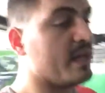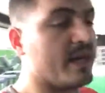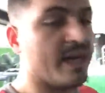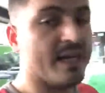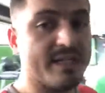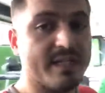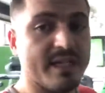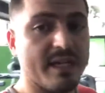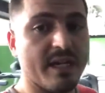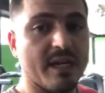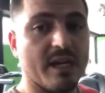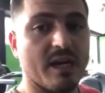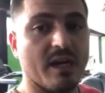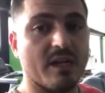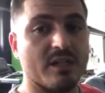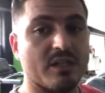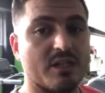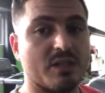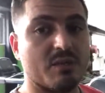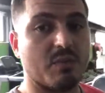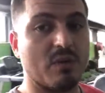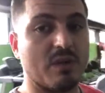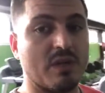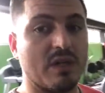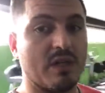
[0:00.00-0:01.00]
And yeah, I
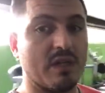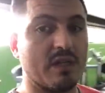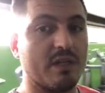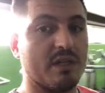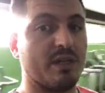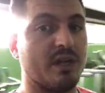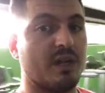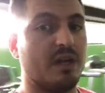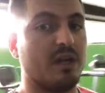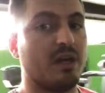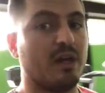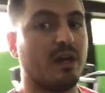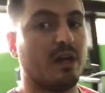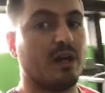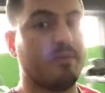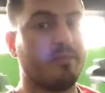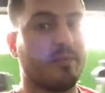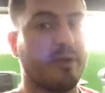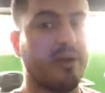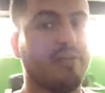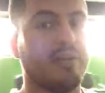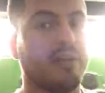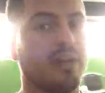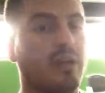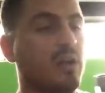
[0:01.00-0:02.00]
just want to, you know,
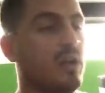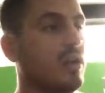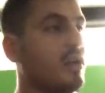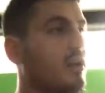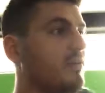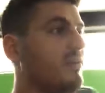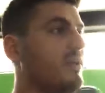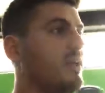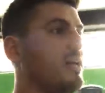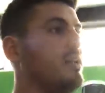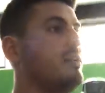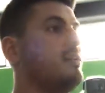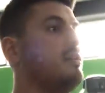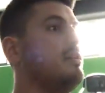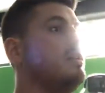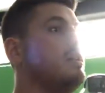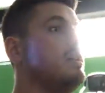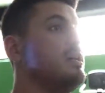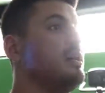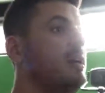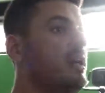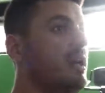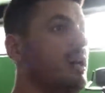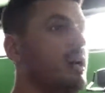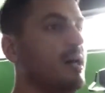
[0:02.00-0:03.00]
I've had
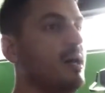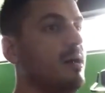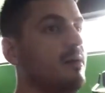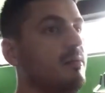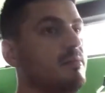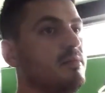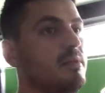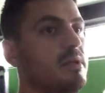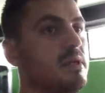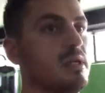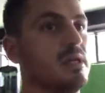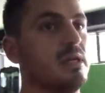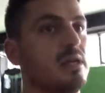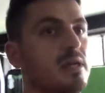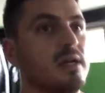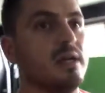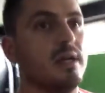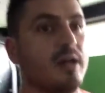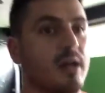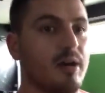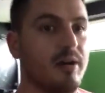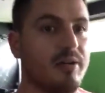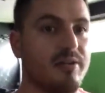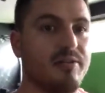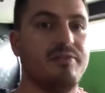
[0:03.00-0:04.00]

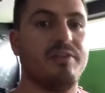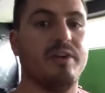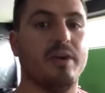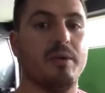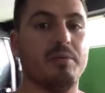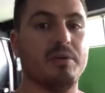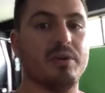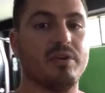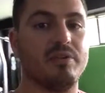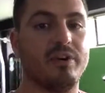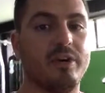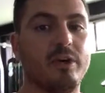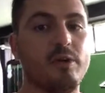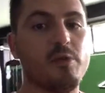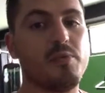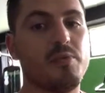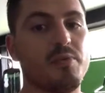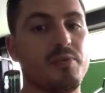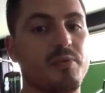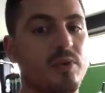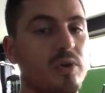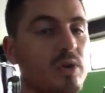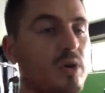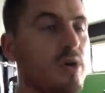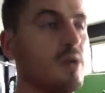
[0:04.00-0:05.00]
a fair bit of help
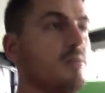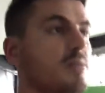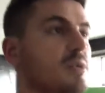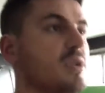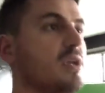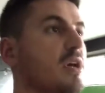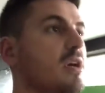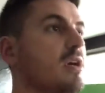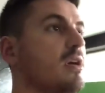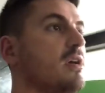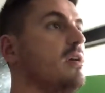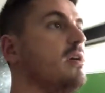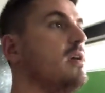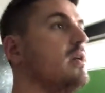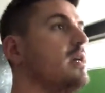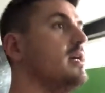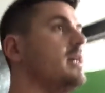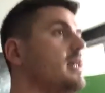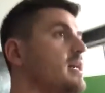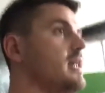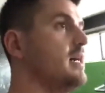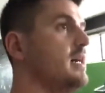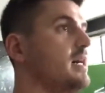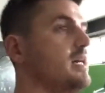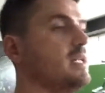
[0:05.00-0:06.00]
from, you know,
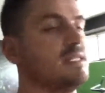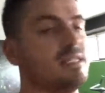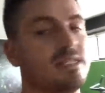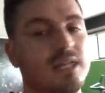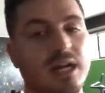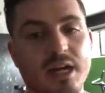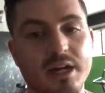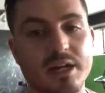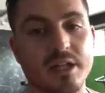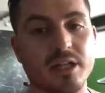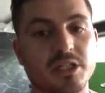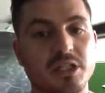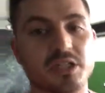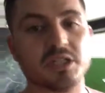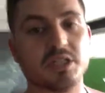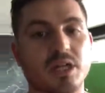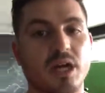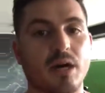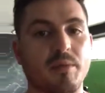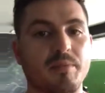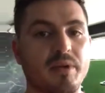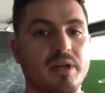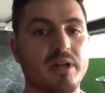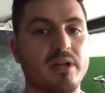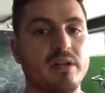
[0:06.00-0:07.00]
Sada. She's
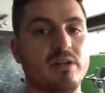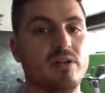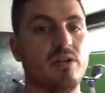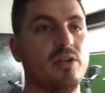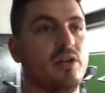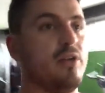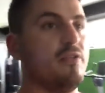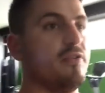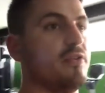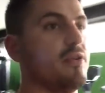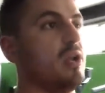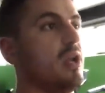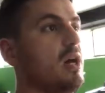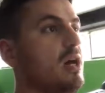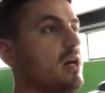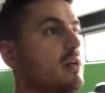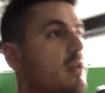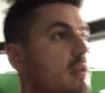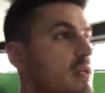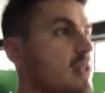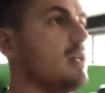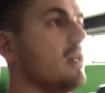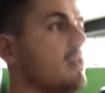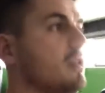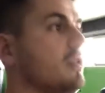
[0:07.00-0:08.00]
come in, you know, for like
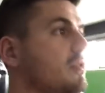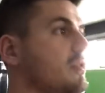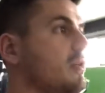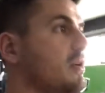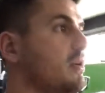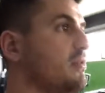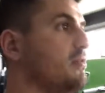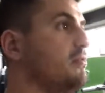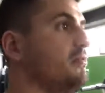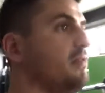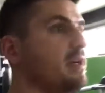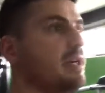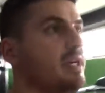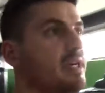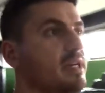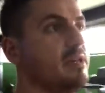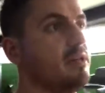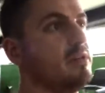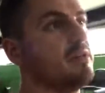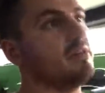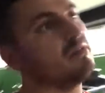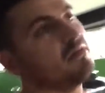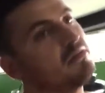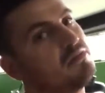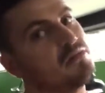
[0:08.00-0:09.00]
three
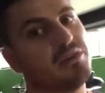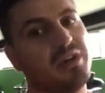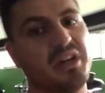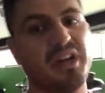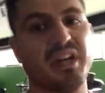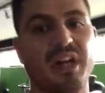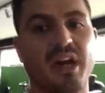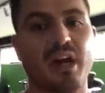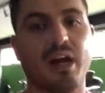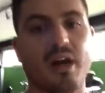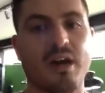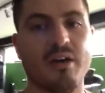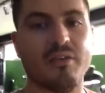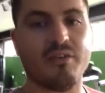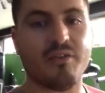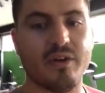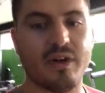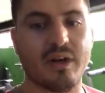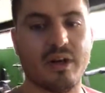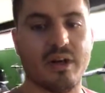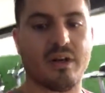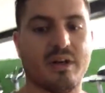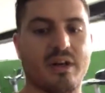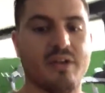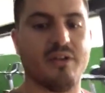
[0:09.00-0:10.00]
and a half
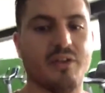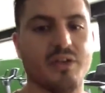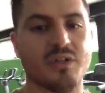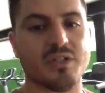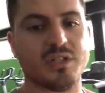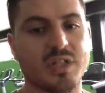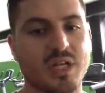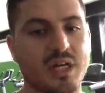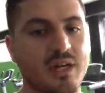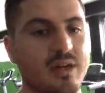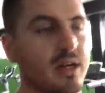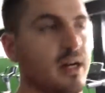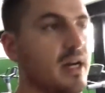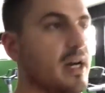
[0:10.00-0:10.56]
out of those